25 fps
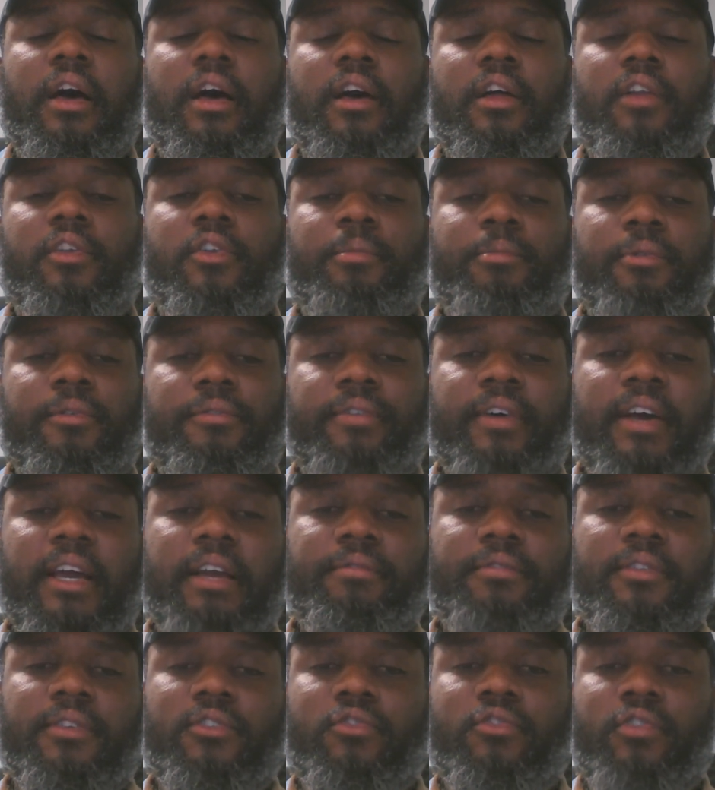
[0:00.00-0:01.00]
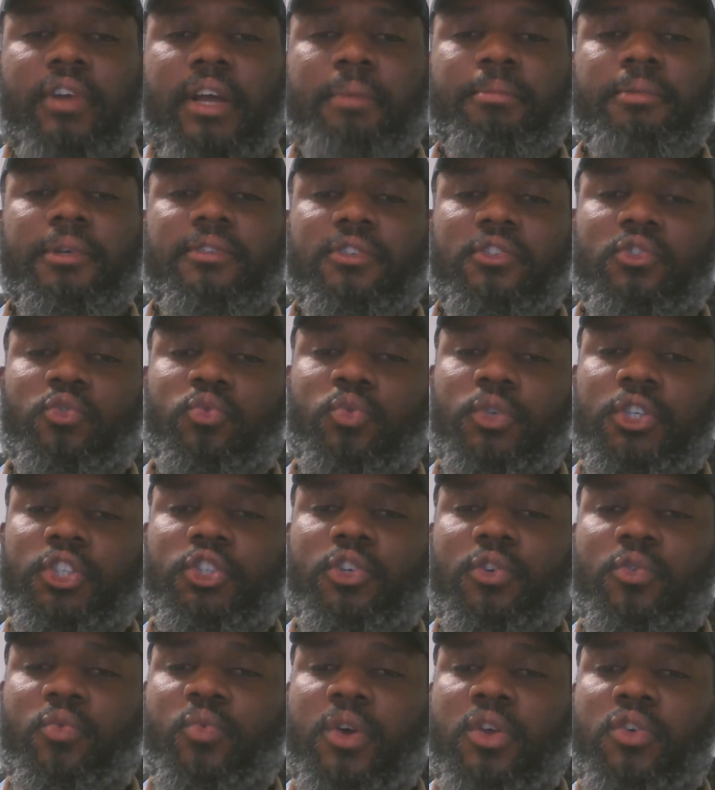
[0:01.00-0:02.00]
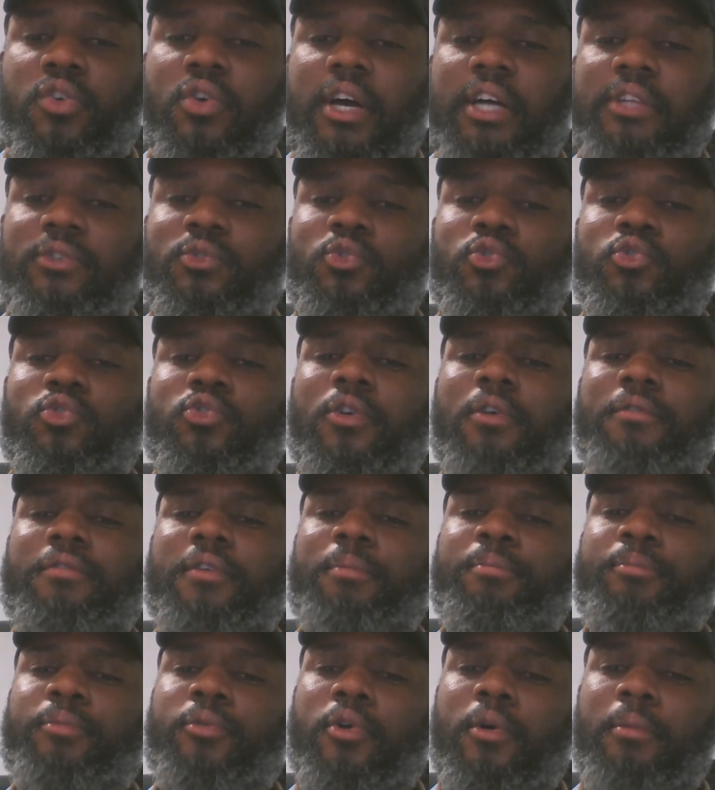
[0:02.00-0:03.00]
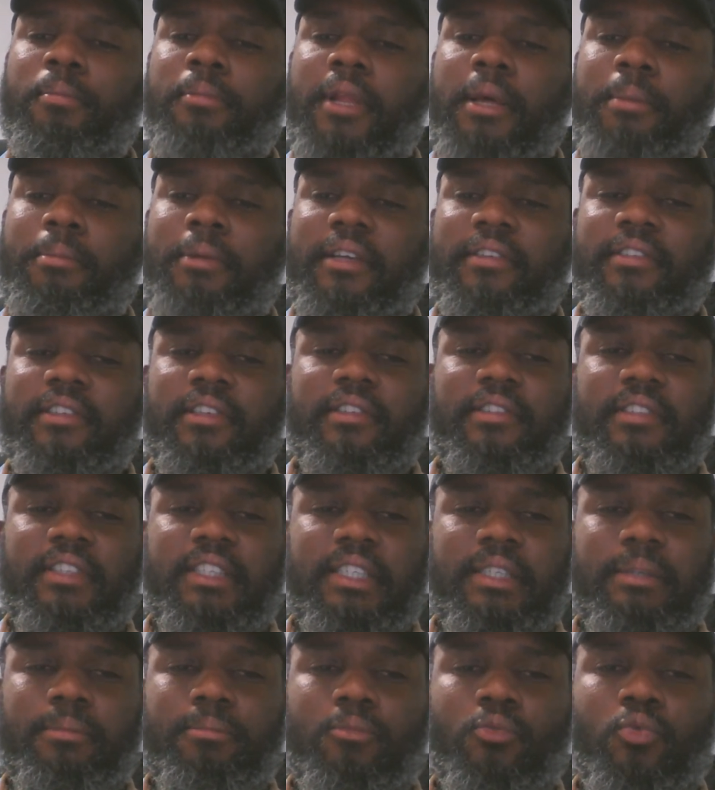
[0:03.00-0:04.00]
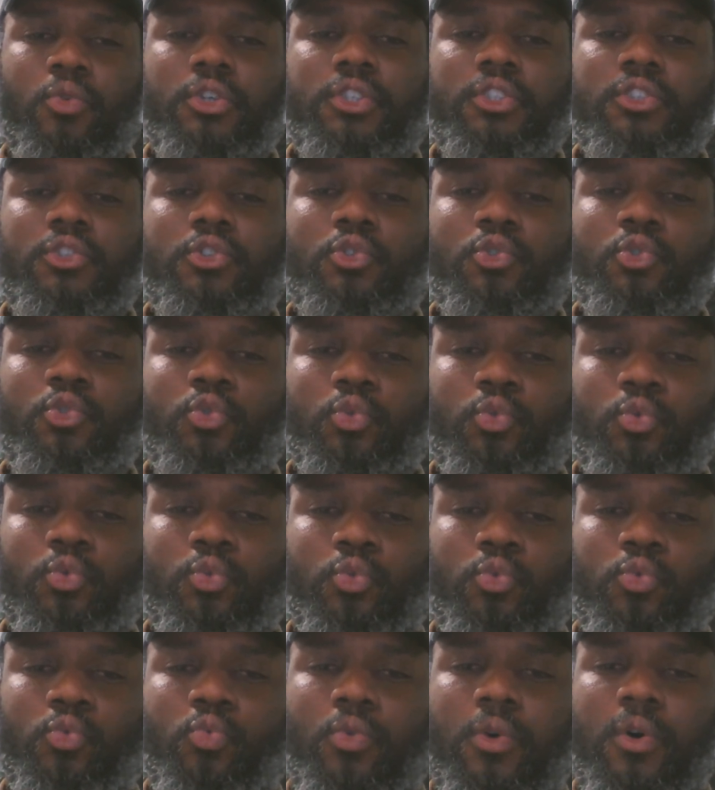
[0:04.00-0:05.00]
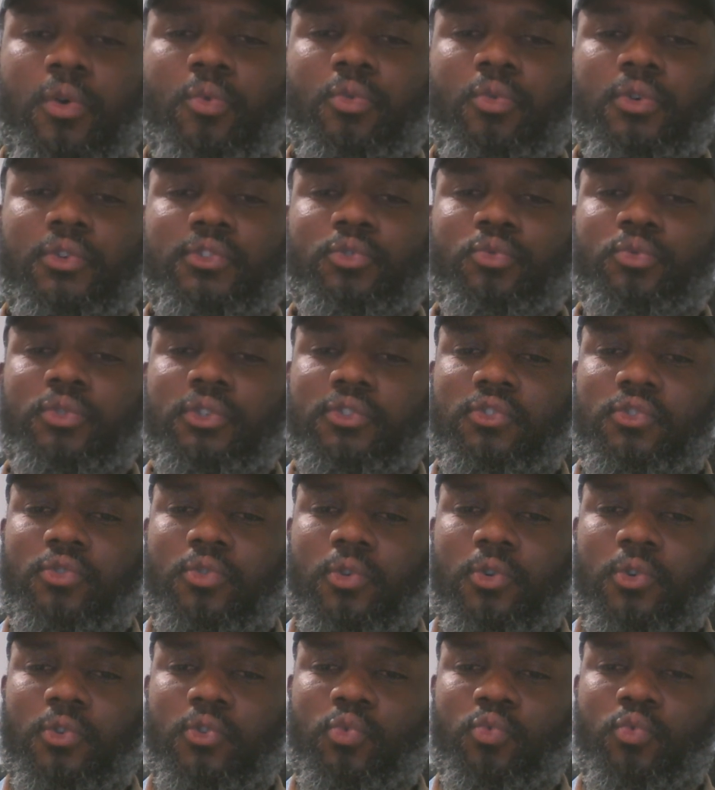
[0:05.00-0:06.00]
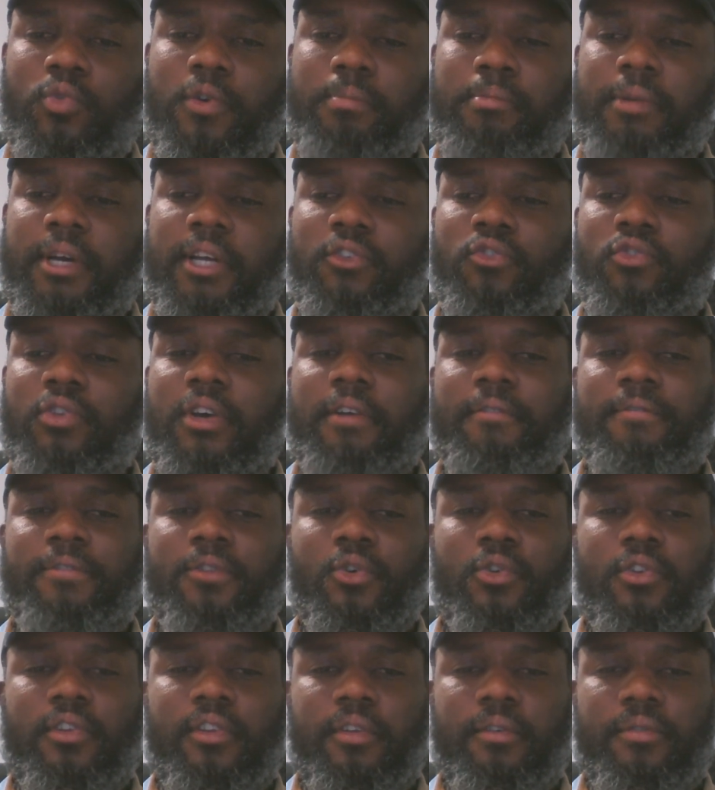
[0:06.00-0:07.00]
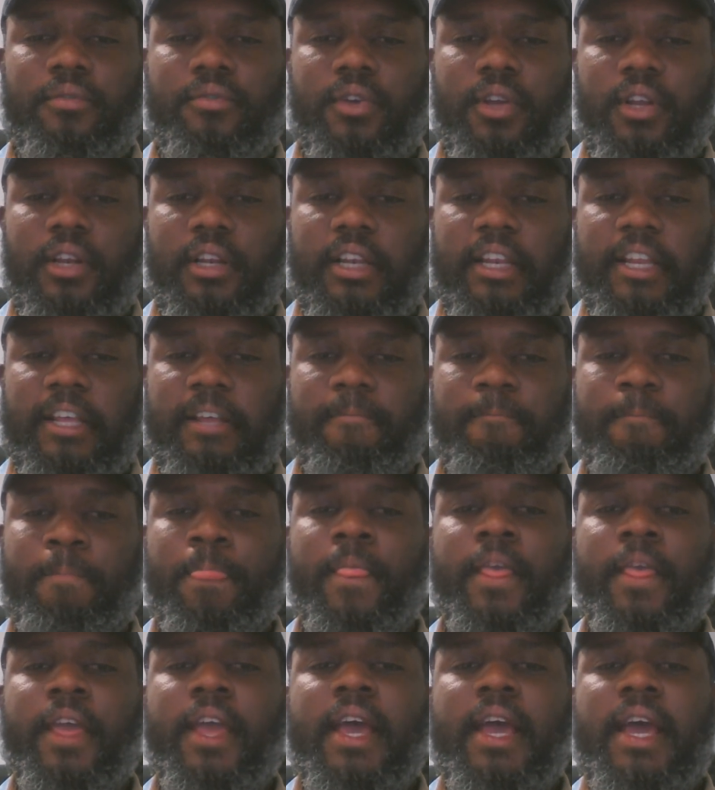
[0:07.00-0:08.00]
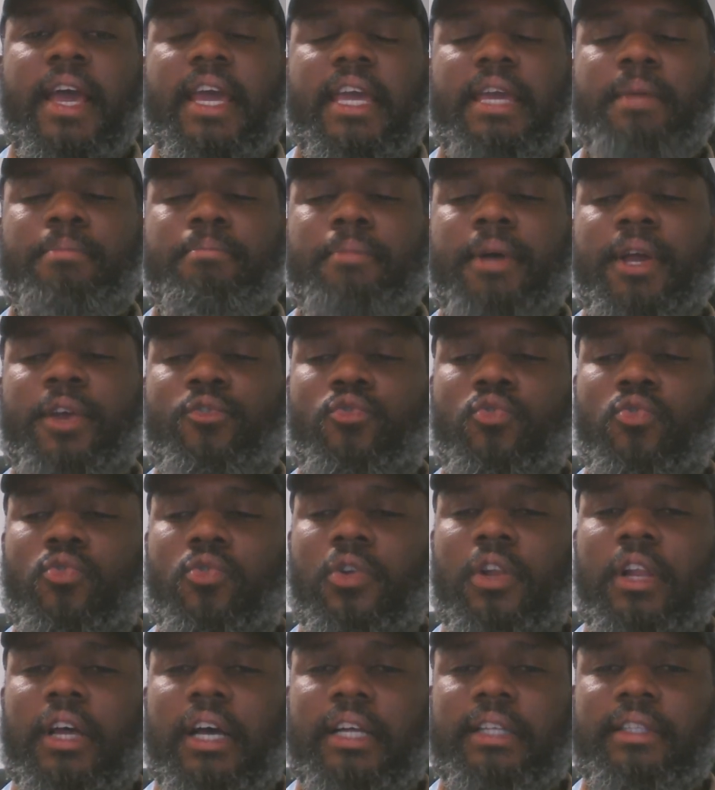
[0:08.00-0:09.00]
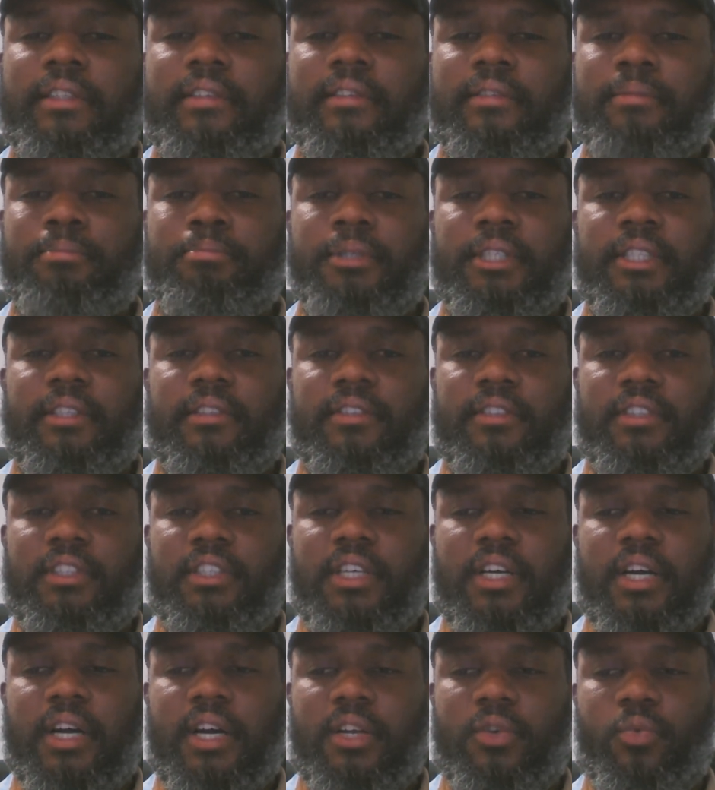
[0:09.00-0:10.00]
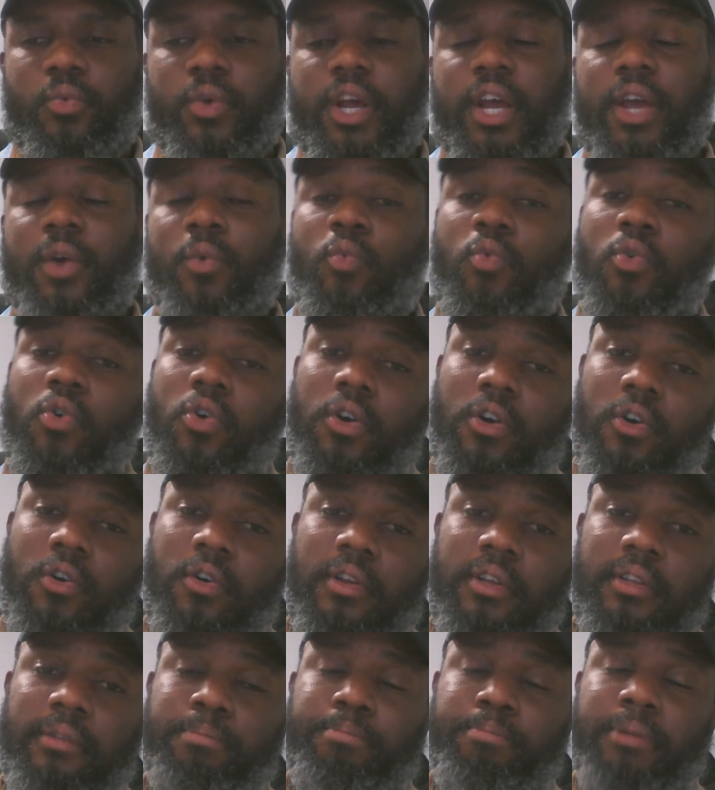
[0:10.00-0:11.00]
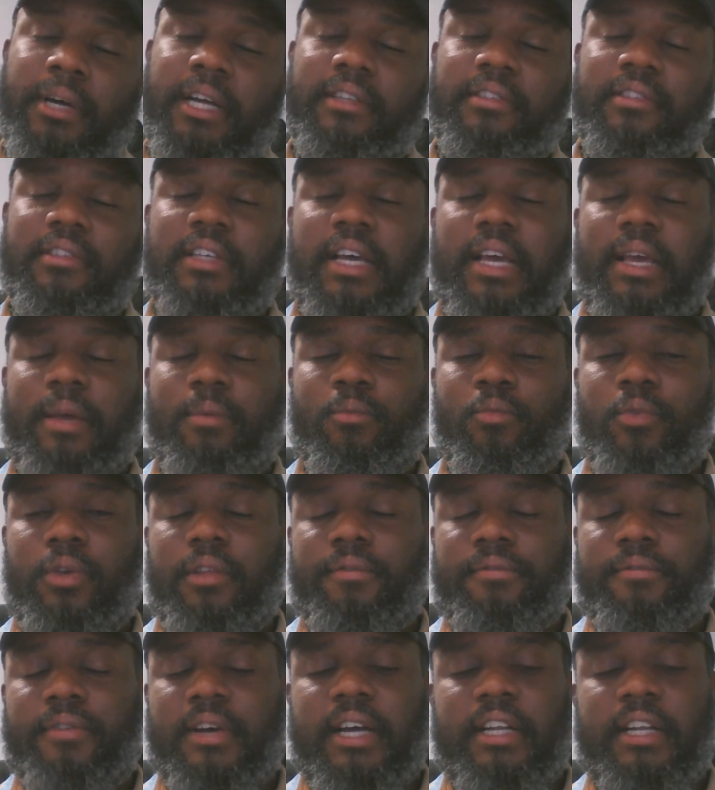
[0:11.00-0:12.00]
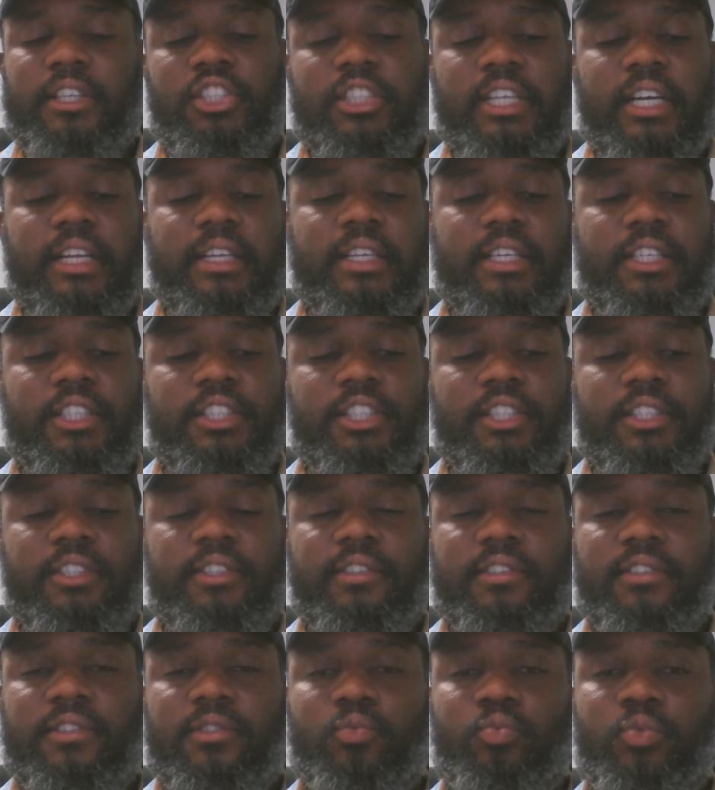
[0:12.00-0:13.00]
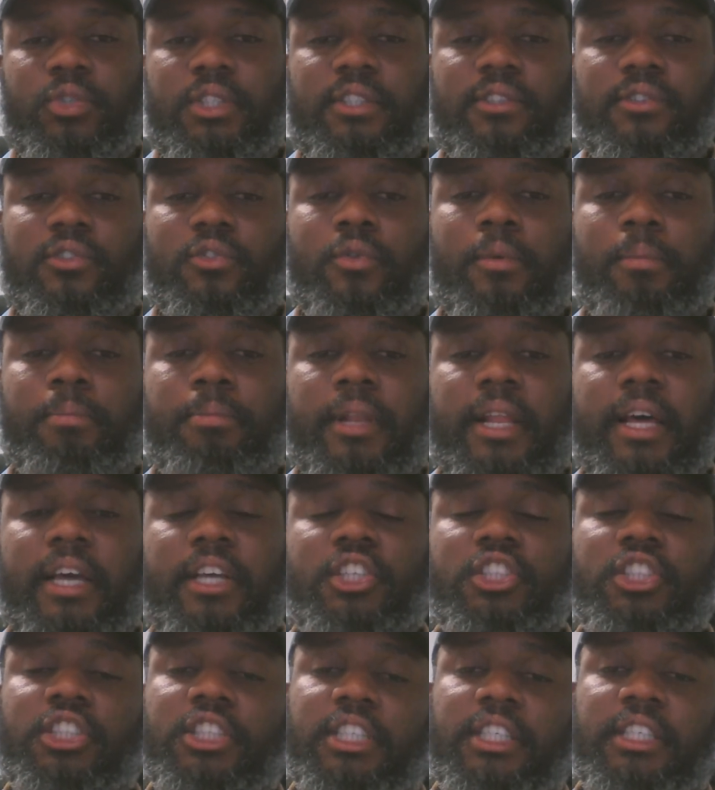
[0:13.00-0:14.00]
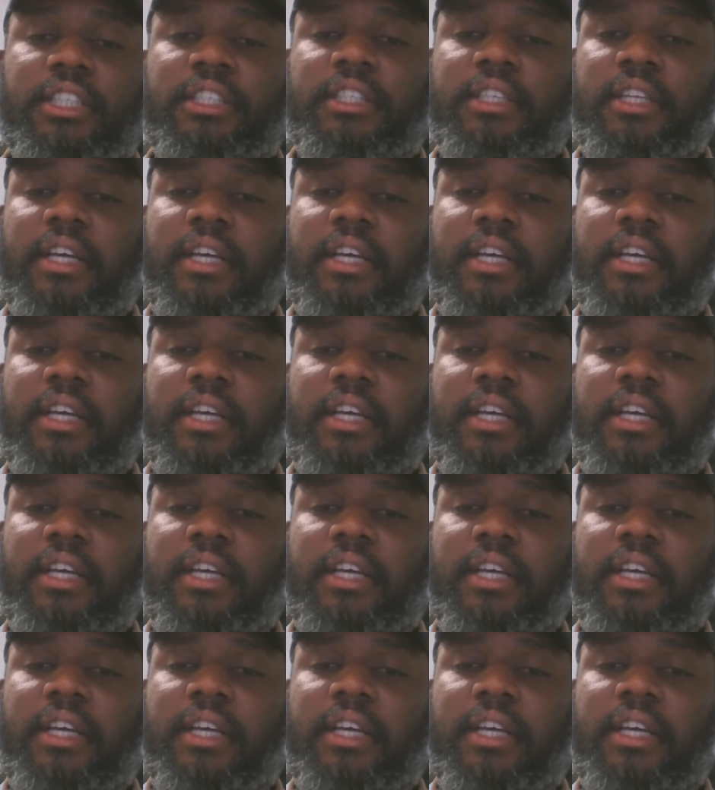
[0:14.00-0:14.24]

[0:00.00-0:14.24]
Number five, describe a situation where you had to solve a problem as a team. What did you do? What was the result? What might you have done differently? In my role at Binks Yard, where I work on part time, we've had challenges with supply chain,